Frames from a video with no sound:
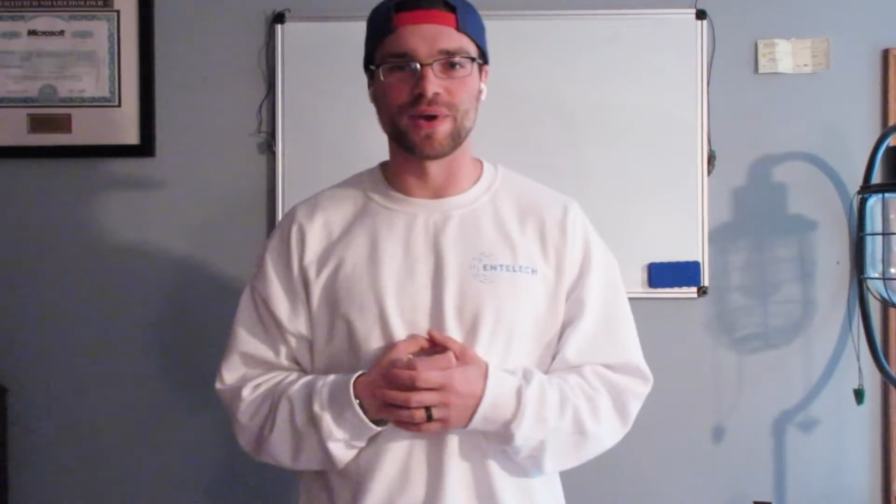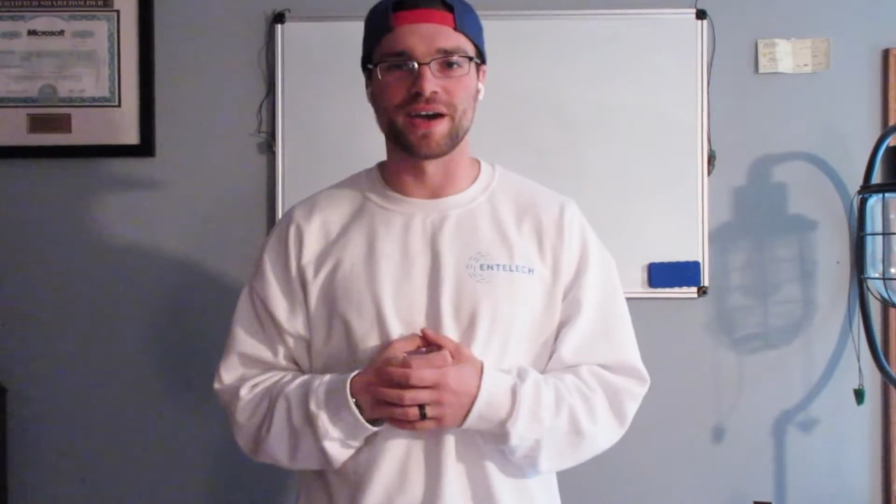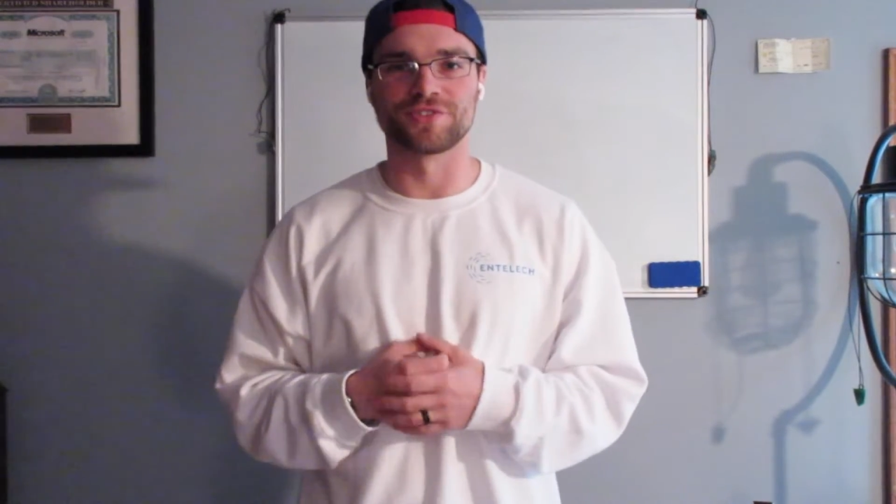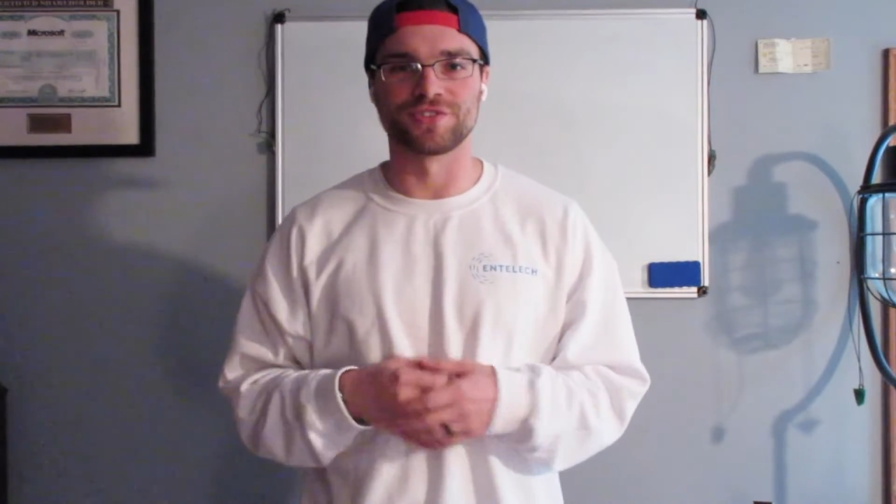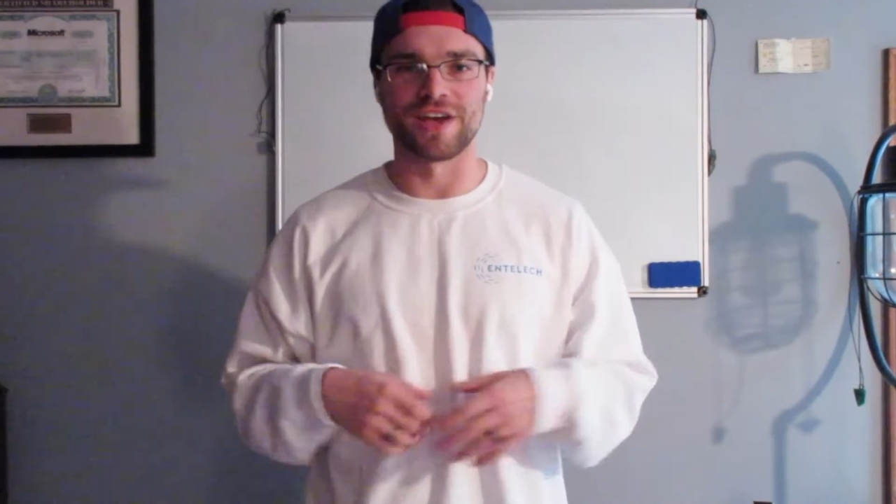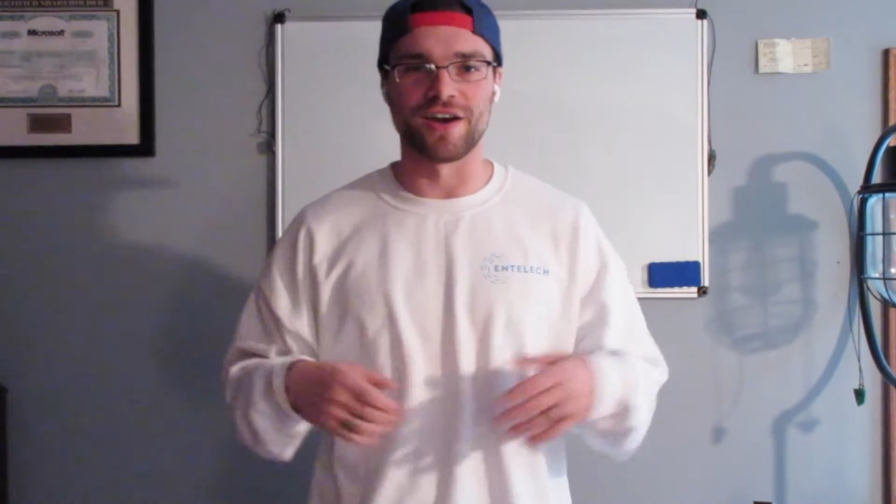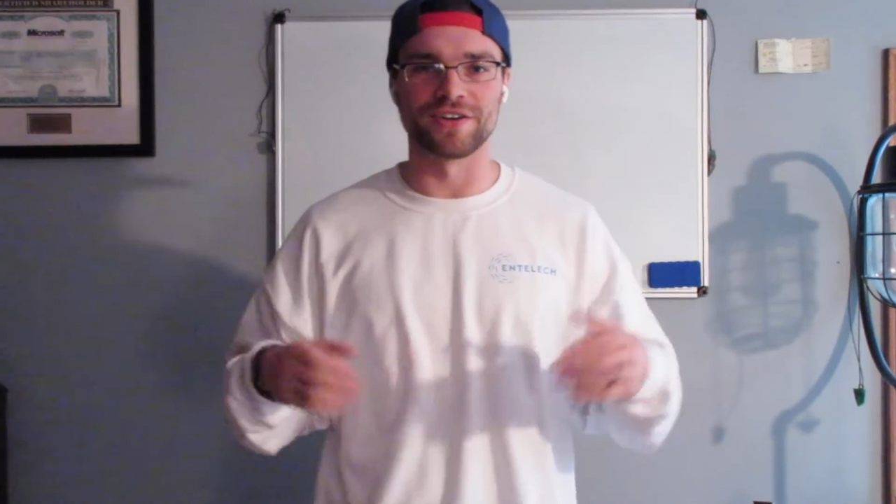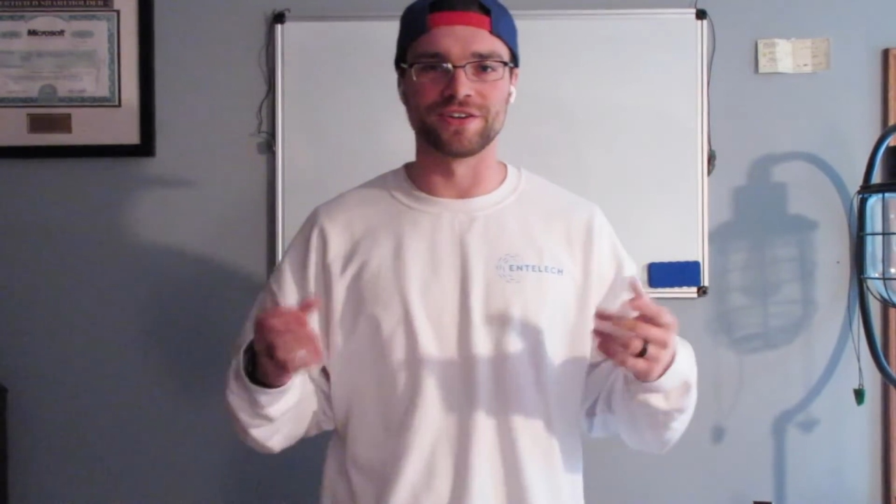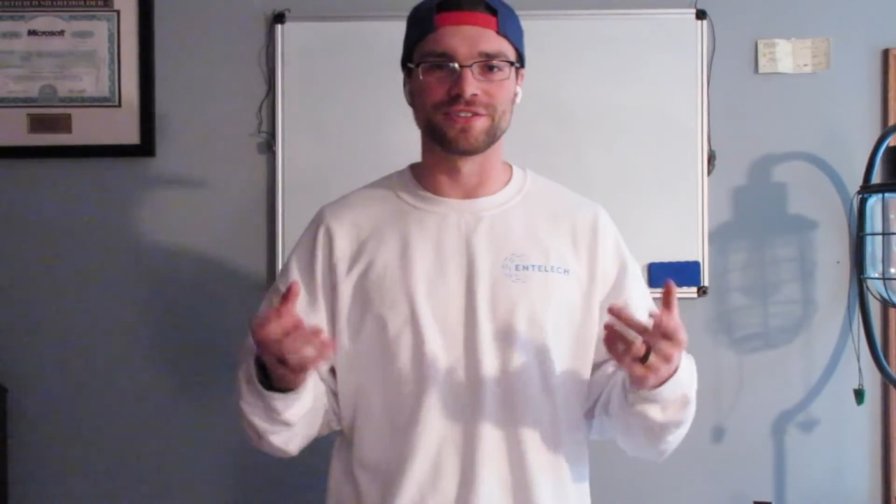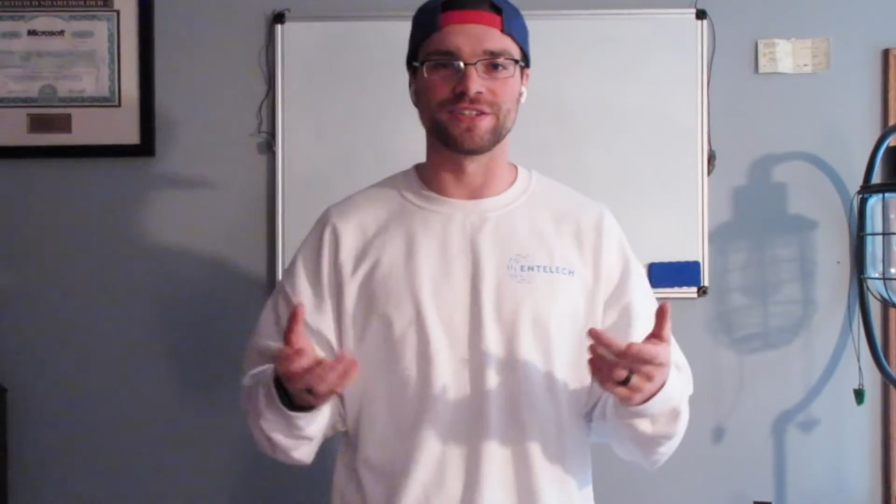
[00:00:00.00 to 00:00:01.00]
Patterson out
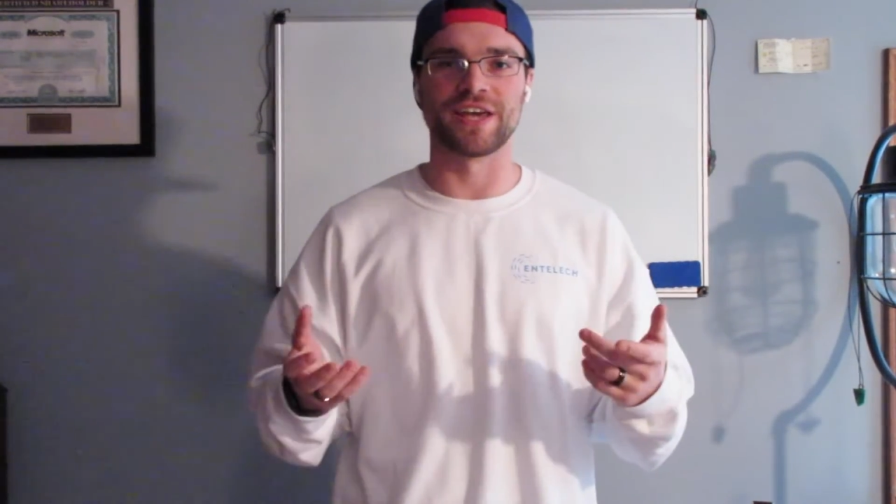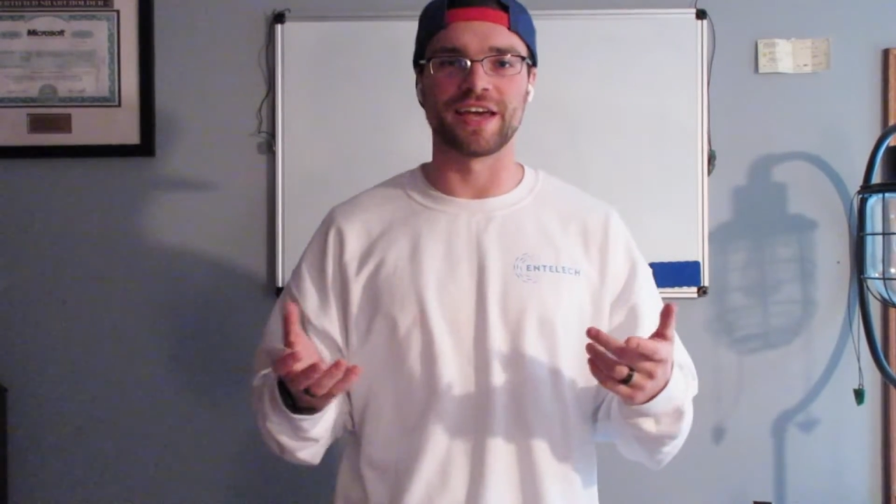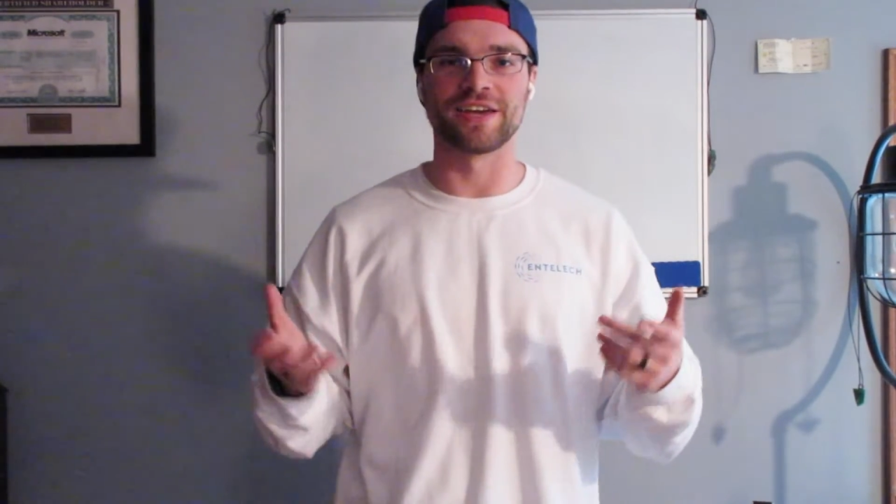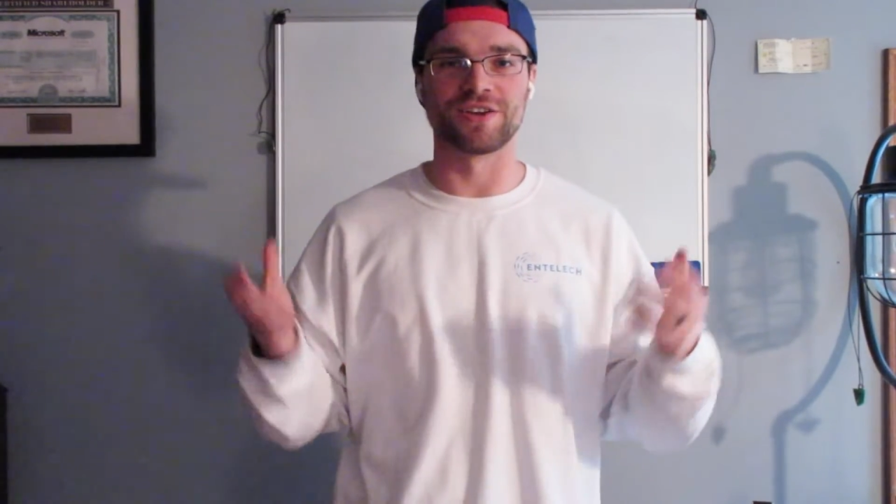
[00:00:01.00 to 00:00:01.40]
here today,